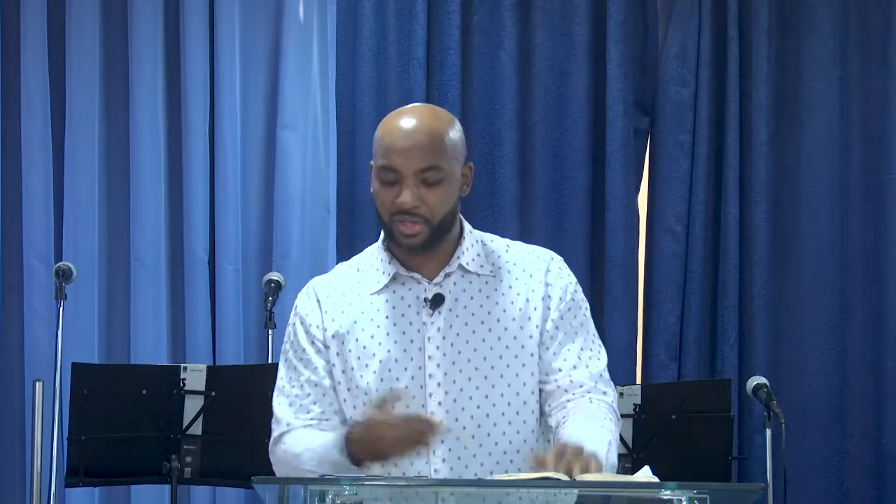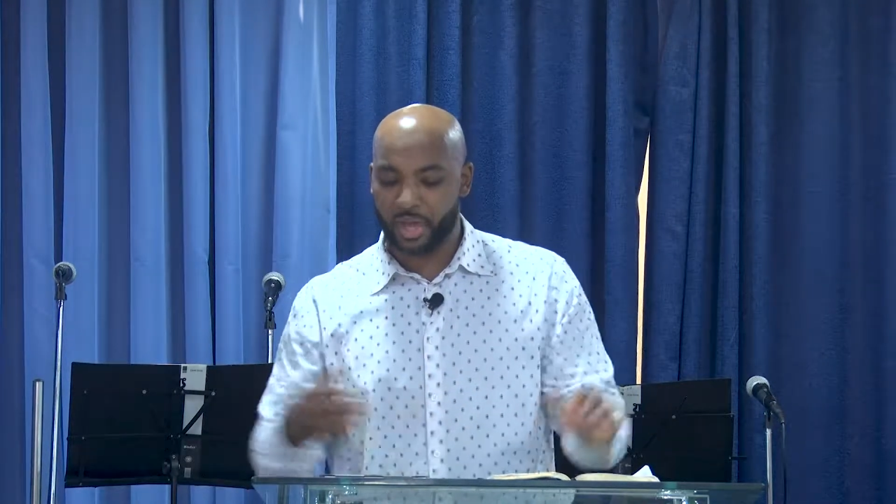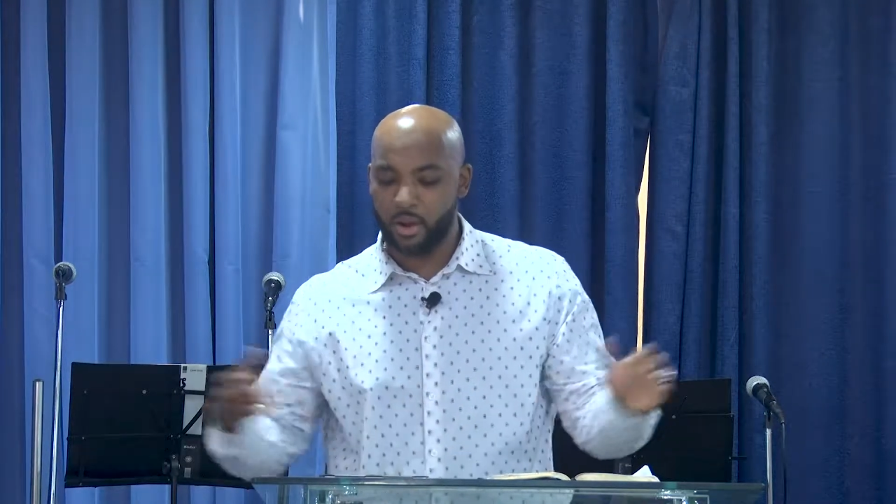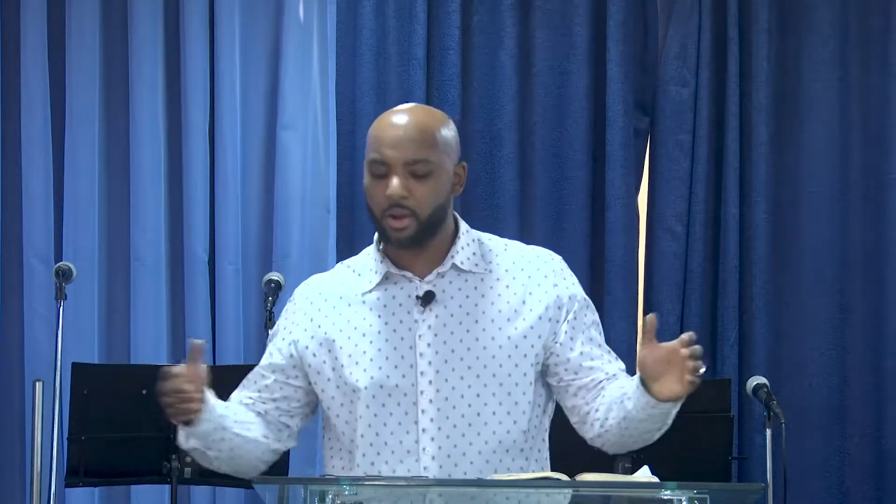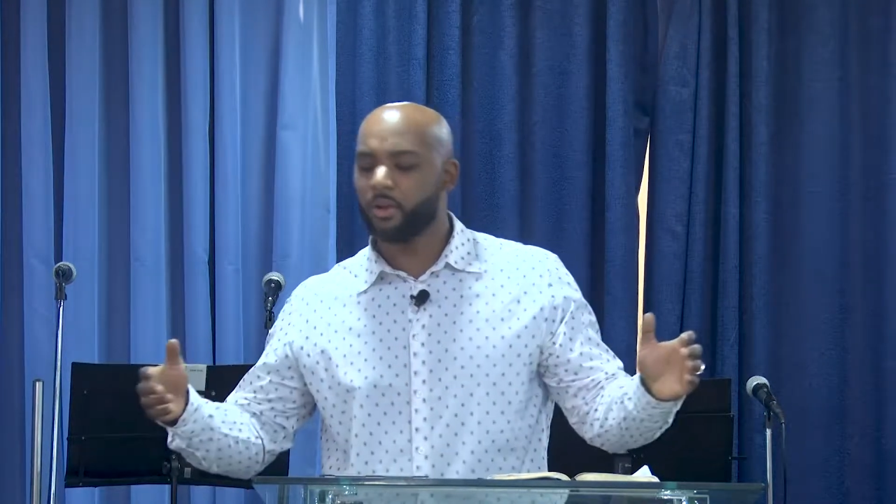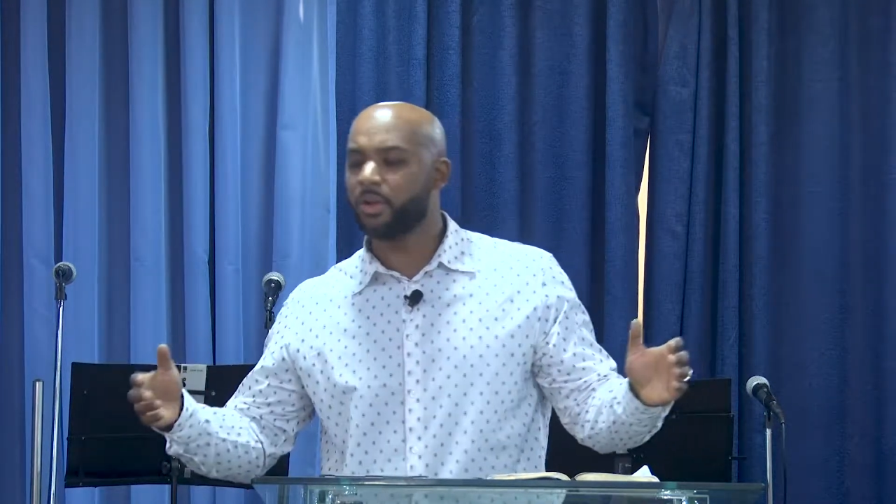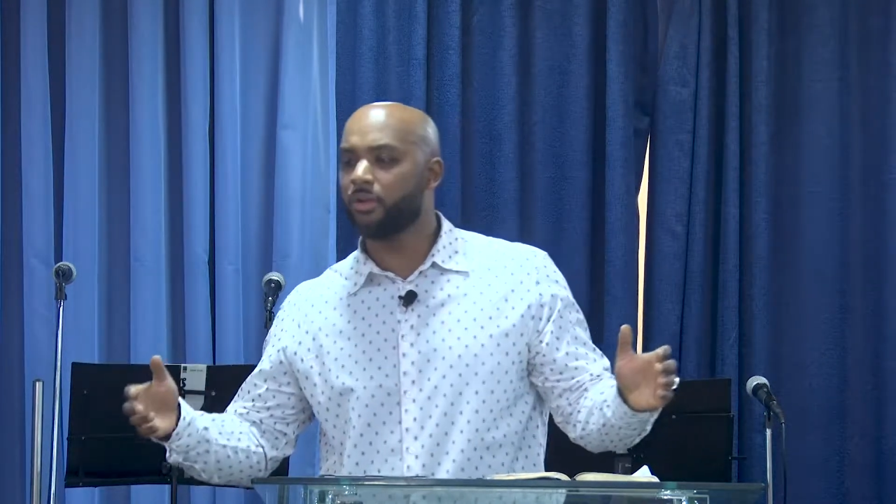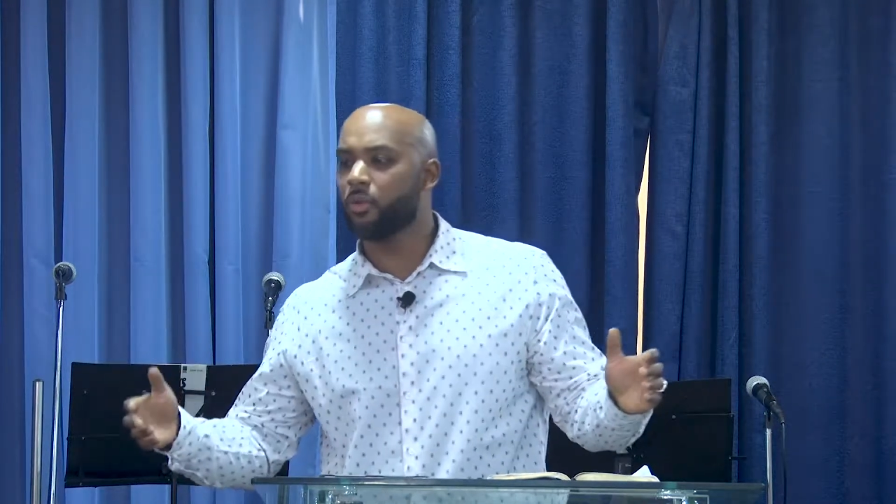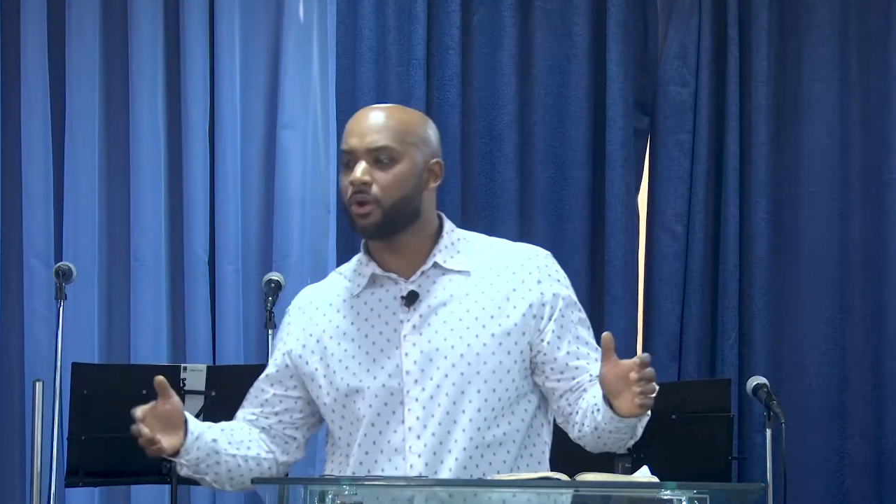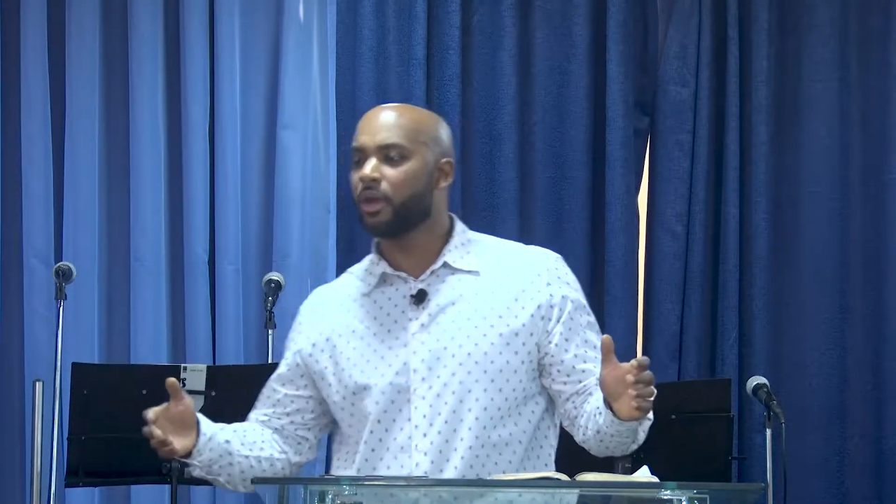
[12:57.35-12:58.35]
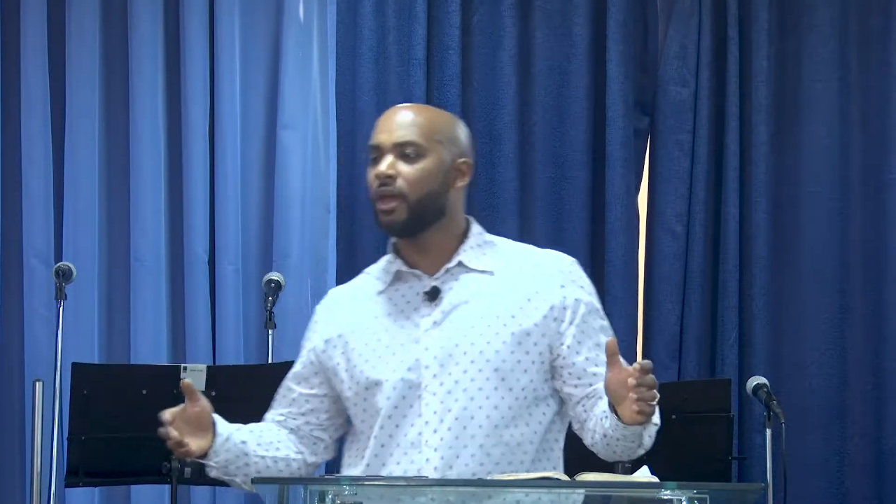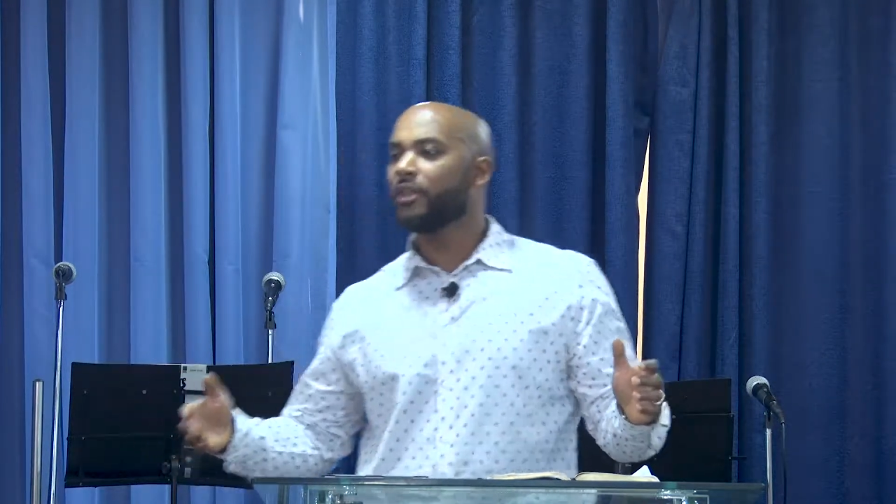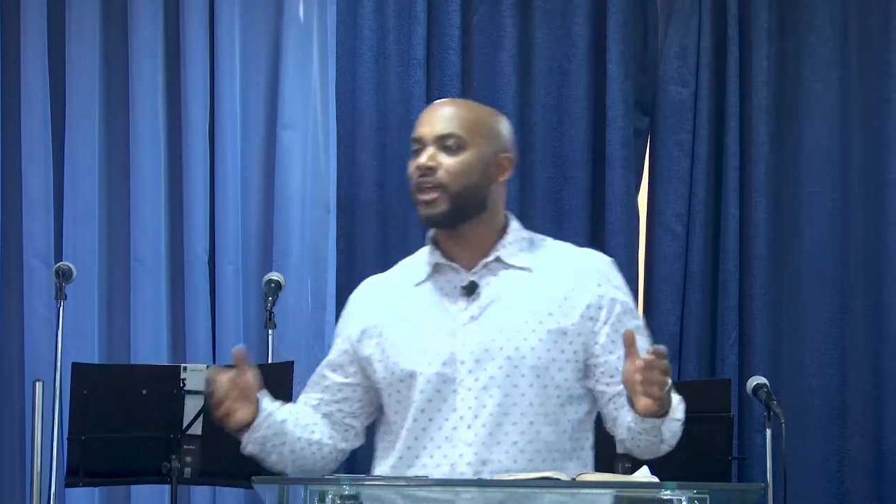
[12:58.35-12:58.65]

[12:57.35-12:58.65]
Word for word: to carry on in the work